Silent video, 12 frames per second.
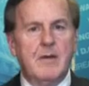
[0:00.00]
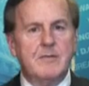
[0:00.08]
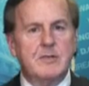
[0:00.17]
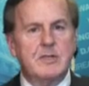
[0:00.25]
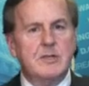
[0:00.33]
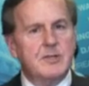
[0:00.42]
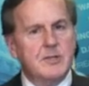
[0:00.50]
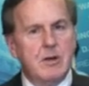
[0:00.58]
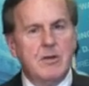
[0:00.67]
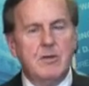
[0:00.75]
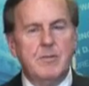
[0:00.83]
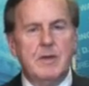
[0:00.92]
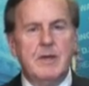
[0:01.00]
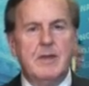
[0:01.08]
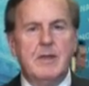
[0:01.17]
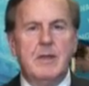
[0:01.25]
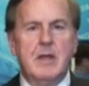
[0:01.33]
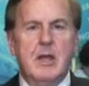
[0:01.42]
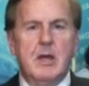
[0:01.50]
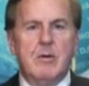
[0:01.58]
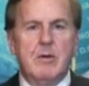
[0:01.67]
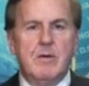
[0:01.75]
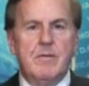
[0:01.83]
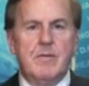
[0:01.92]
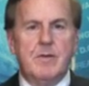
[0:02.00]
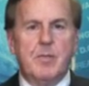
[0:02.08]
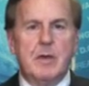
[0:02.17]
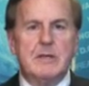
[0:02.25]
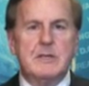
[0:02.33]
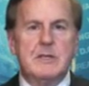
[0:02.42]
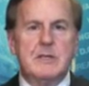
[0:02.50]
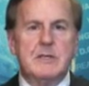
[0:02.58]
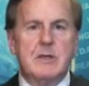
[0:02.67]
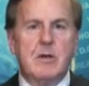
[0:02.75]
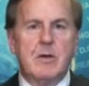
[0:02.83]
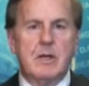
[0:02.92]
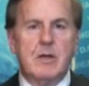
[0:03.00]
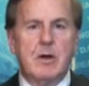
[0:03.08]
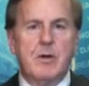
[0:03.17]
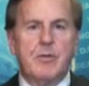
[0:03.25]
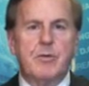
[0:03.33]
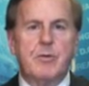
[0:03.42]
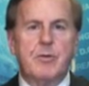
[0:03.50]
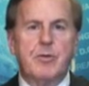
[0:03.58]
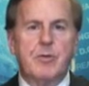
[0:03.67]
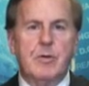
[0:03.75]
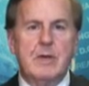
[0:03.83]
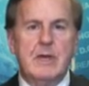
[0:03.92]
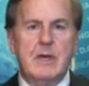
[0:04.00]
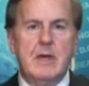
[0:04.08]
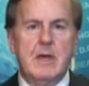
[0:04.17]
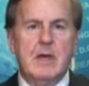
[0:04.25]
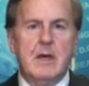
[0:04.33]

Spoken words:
obvious concern to me that the president has already gone through 3